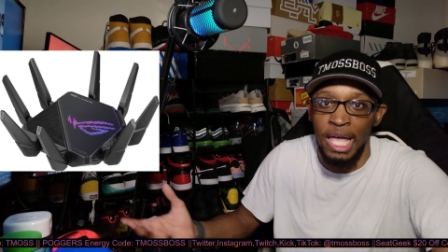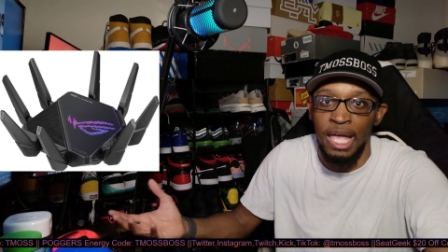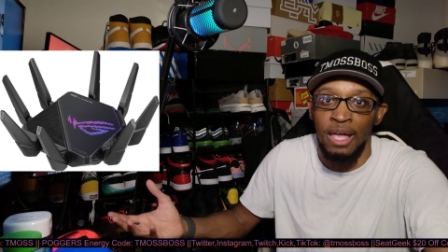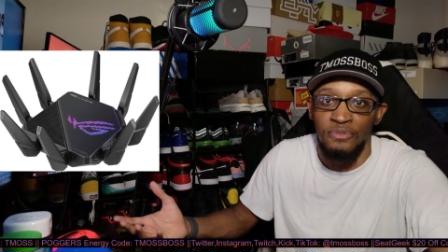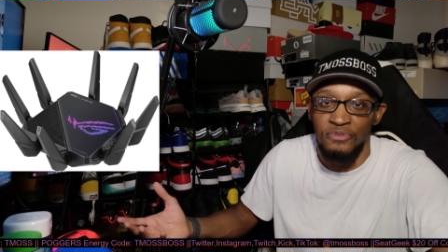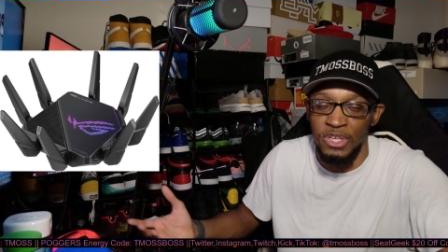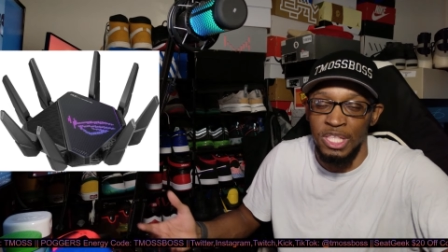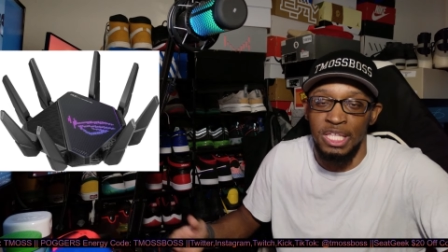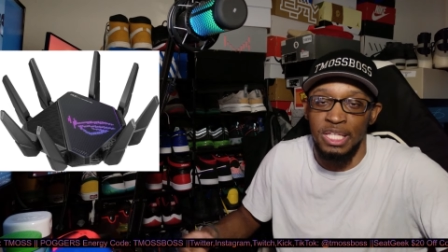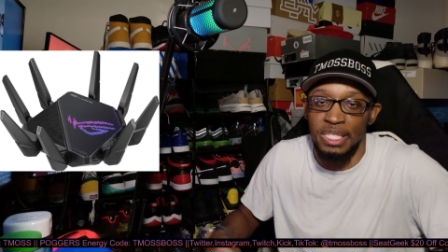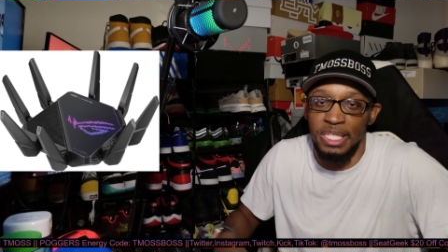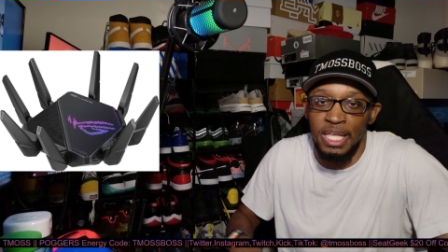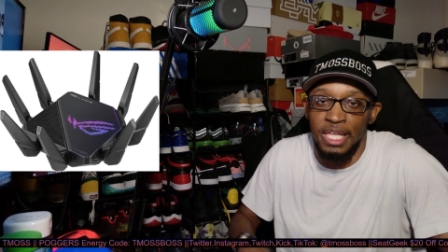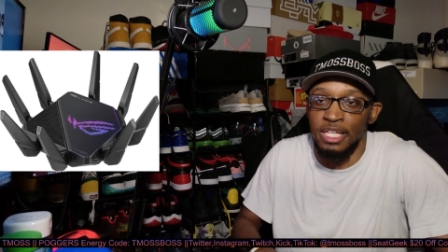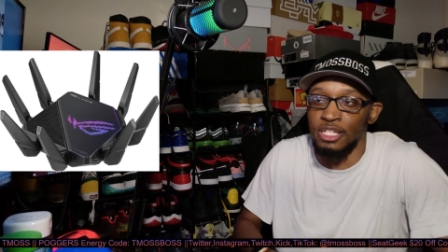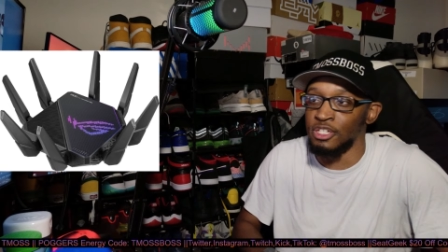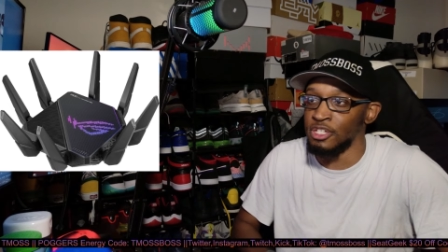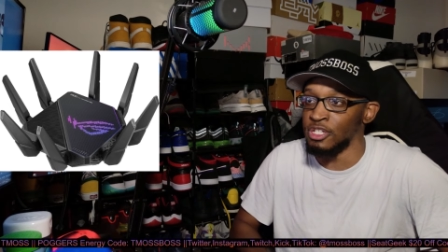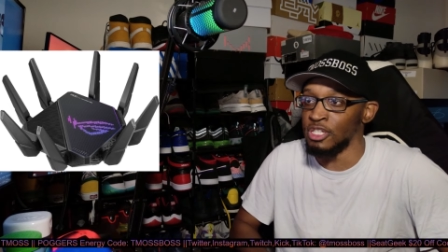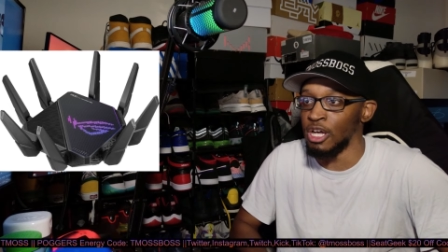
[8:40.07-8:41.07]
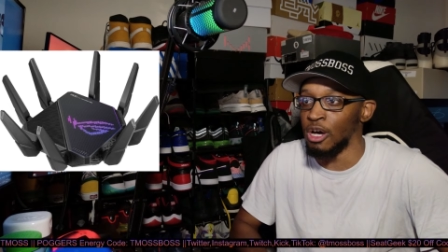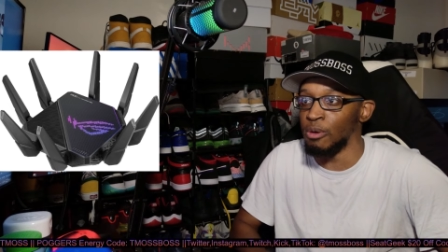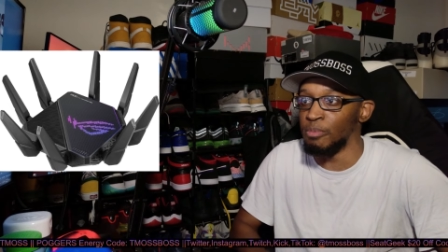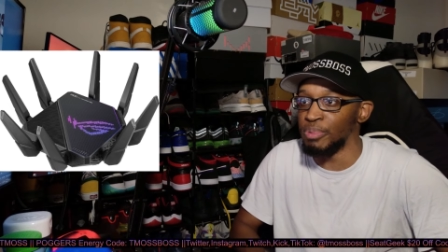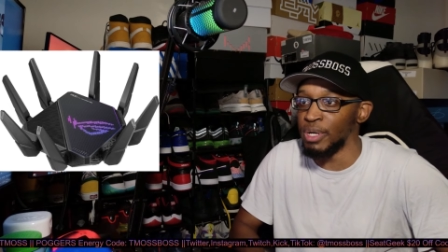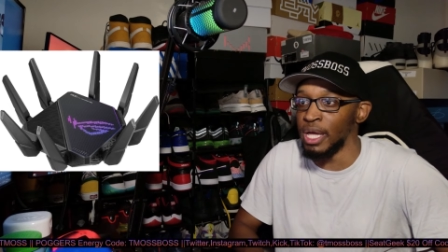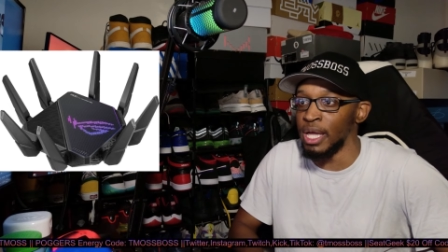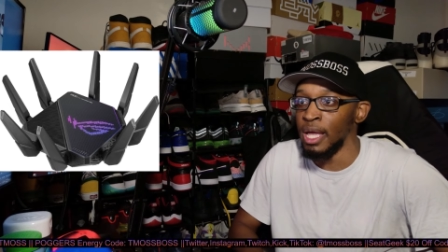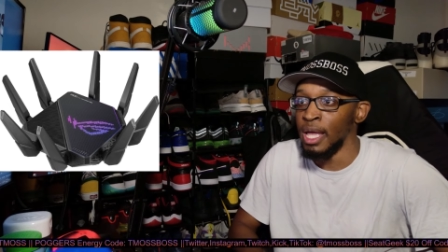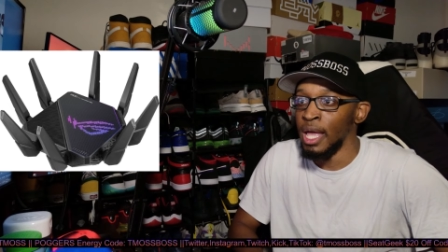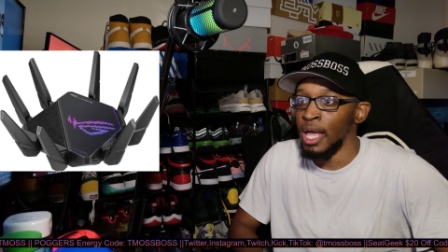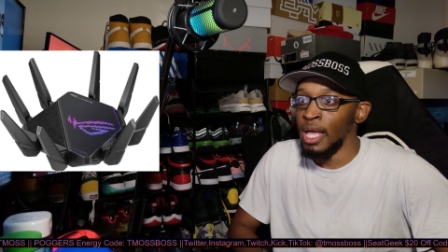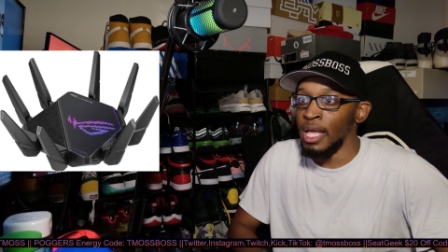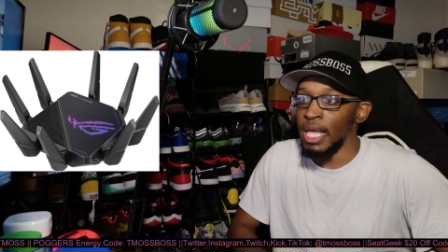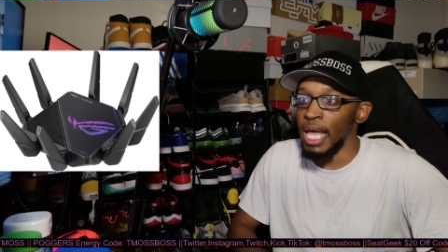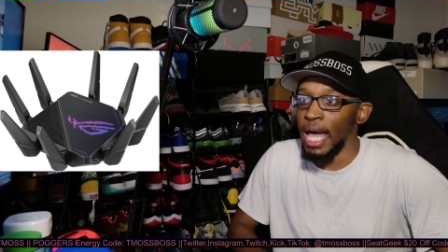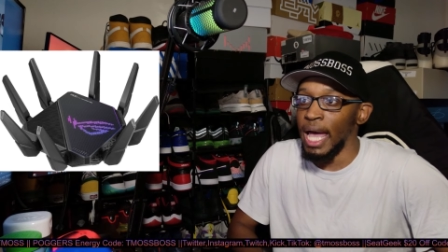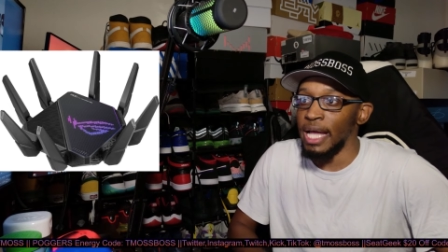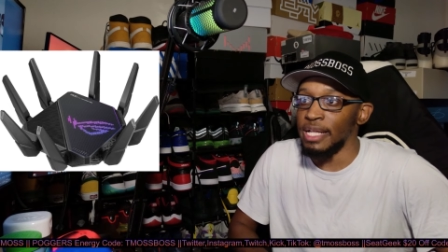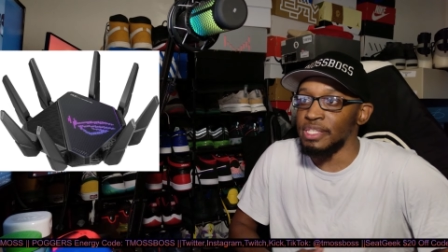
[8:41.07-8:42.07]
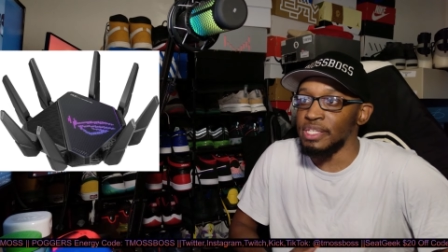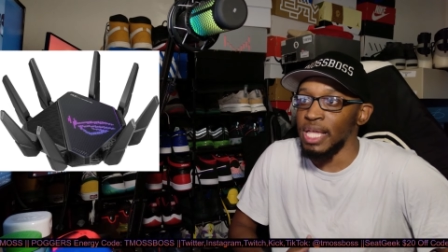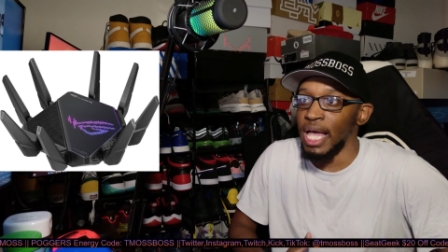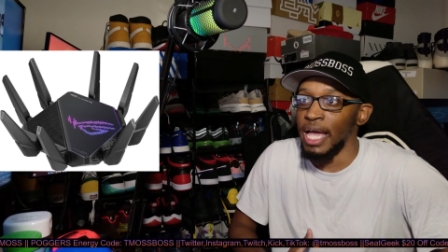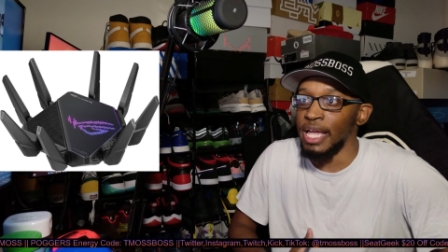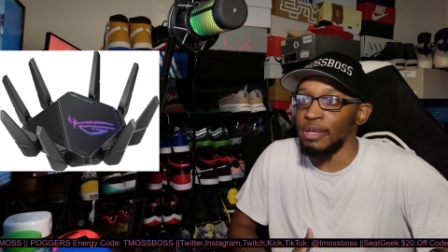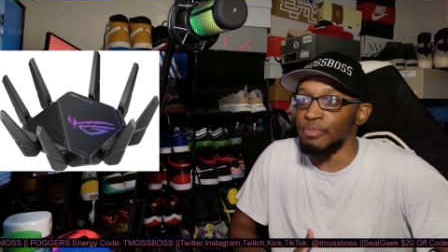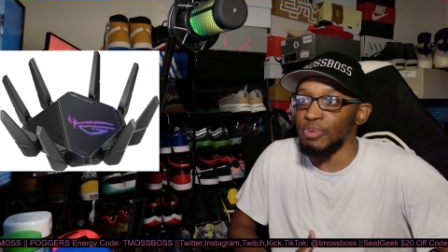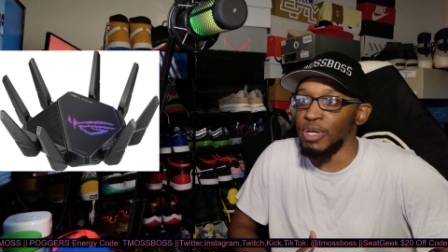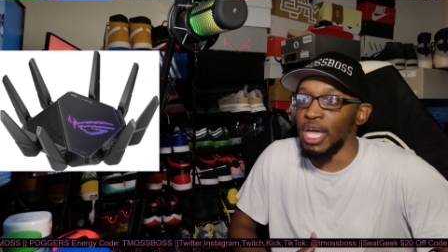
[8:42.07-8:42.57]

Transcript: if anything, you know, but yeah, it's like,